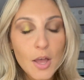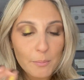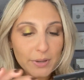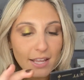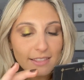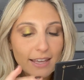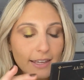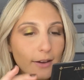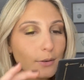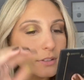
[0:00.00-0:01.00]
but I like
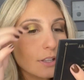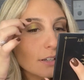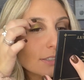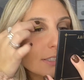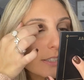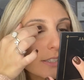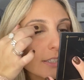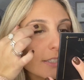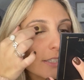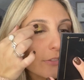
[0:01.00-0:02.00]
how it looks, and it's
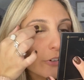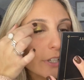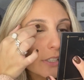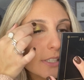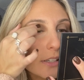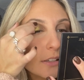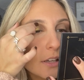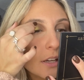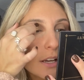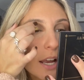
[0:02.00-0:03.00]
a different
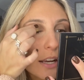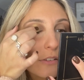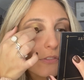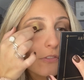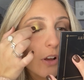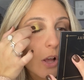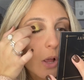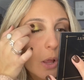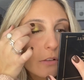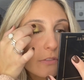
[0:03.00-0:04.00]
kind of
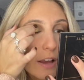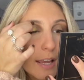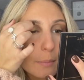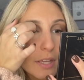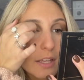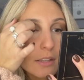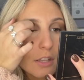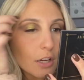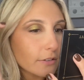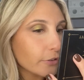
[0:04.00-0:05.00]
fall vibey
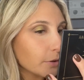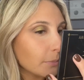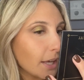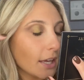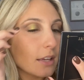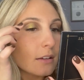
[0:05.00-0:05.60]
look for me.